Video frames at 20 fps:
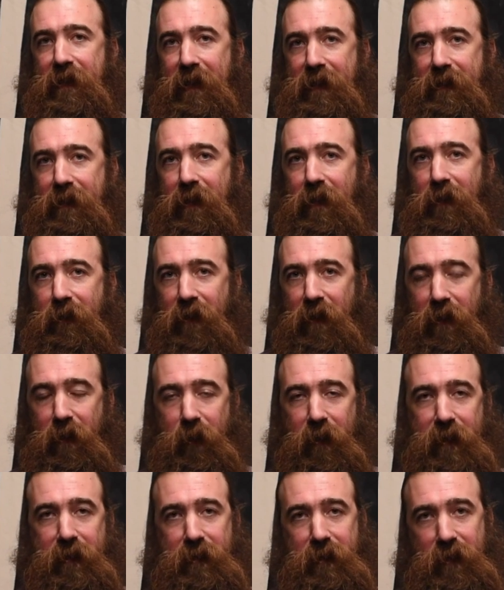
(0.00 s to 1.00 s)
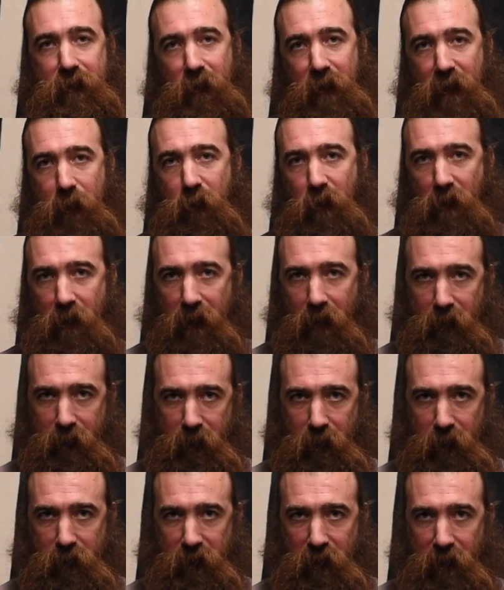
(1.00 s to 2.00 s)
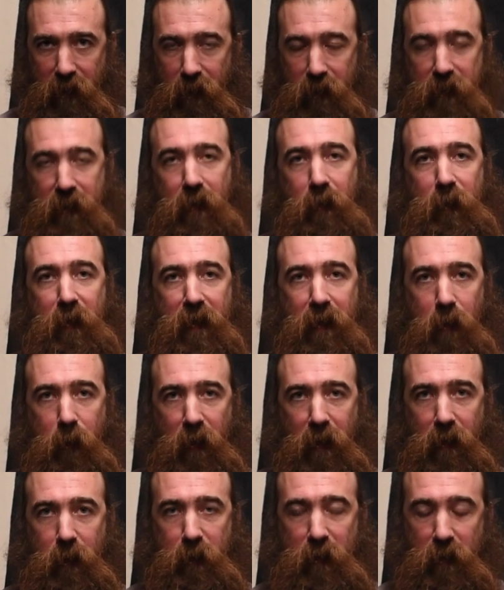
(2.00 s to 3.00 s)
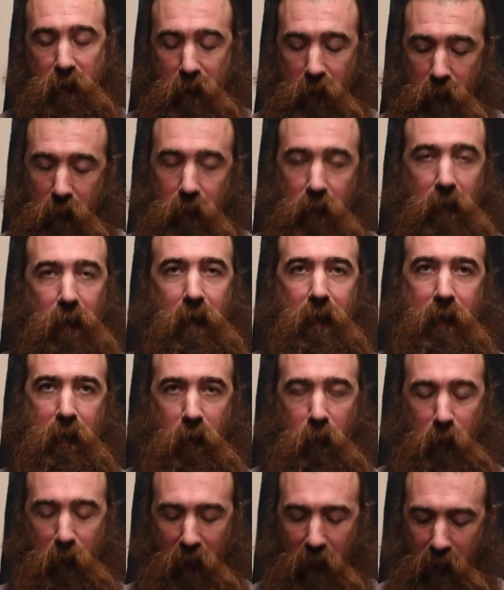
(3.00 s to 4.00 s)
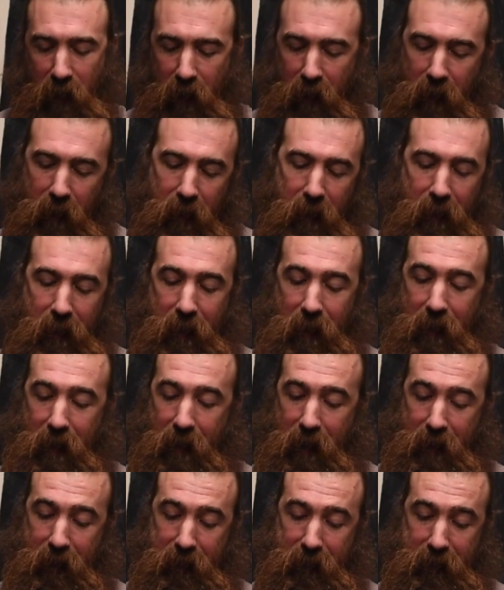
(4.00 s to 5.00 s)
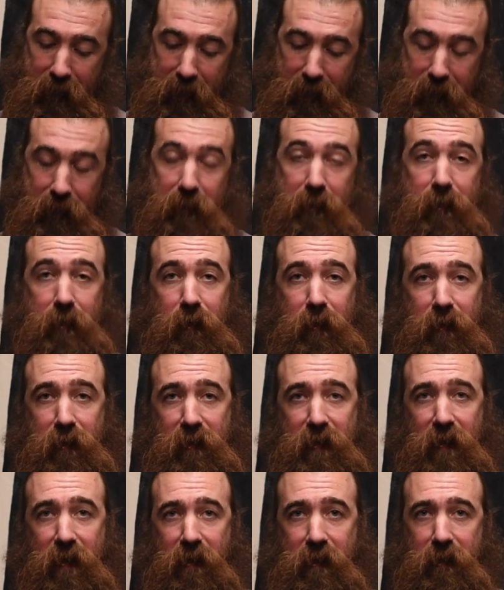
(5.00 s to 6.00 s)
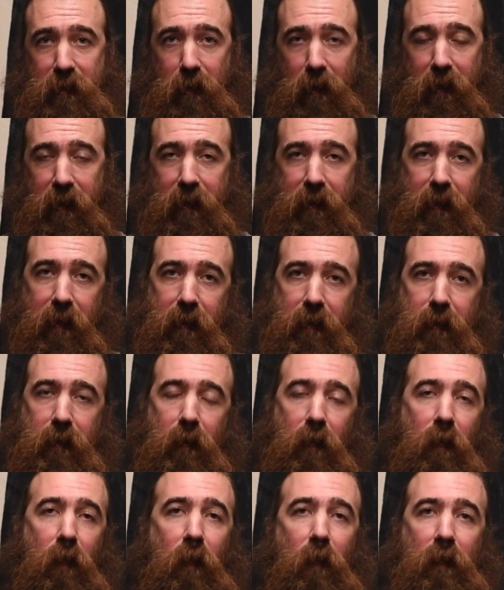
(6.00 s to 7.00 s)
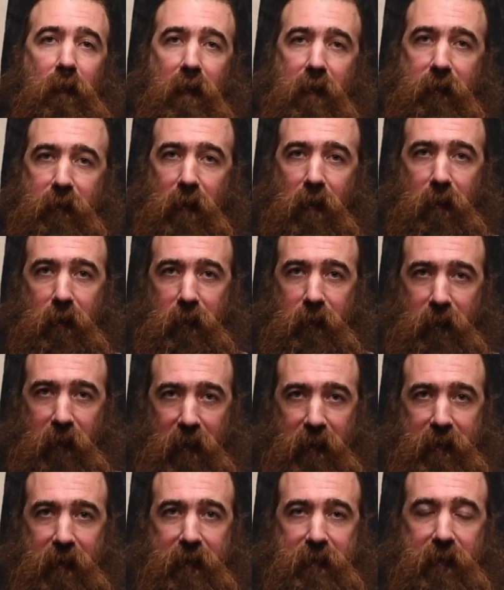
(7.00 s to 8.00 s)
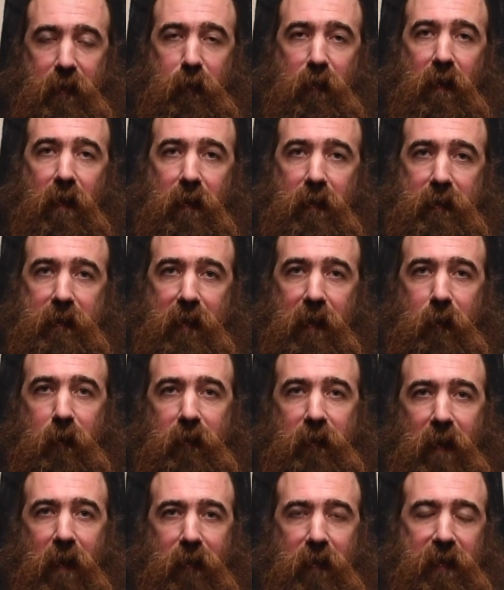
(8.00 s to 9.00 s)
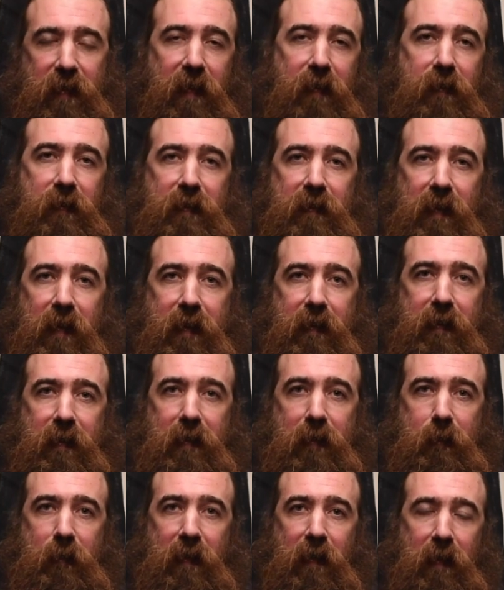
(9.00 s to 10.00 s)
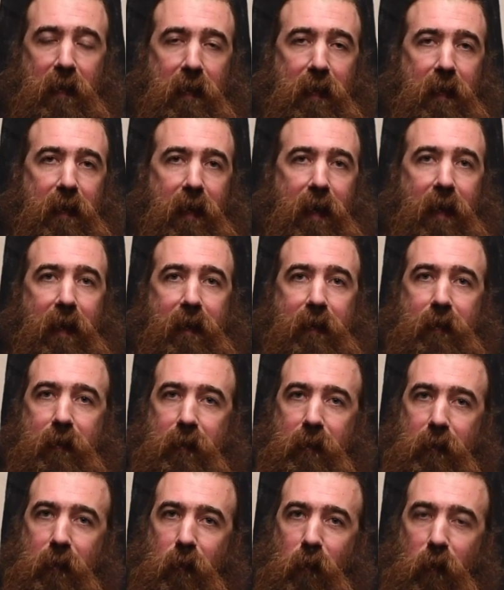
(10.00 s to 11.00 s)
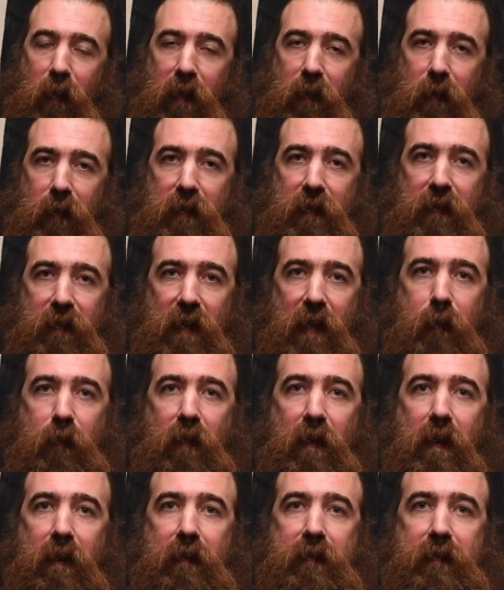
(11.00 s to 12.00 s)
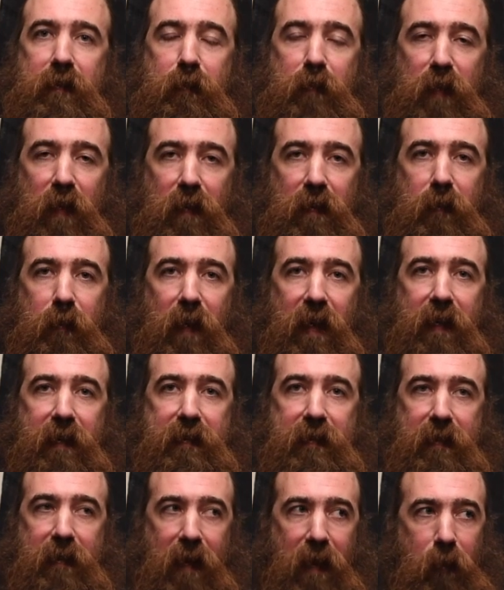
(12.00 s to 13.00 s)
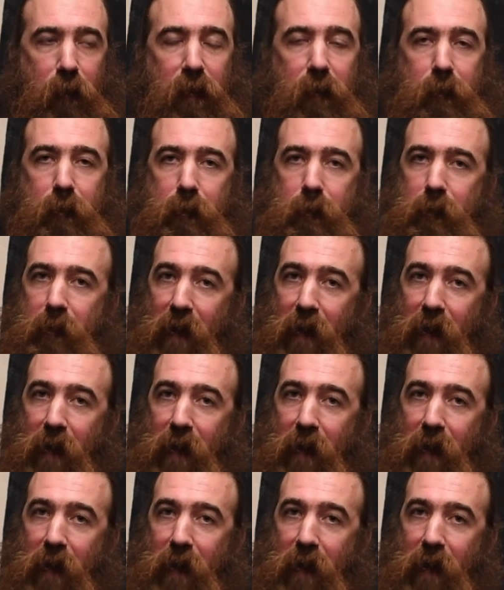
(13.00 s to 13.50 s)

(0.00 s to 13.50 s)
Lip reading: testing and evaluation. So keep an eye out for those videos. They'll be coming up soon, I hope. And you can see this light and a whole lot of other fantastic products at revivalcycles.com. And we use the same products to build the bikes that we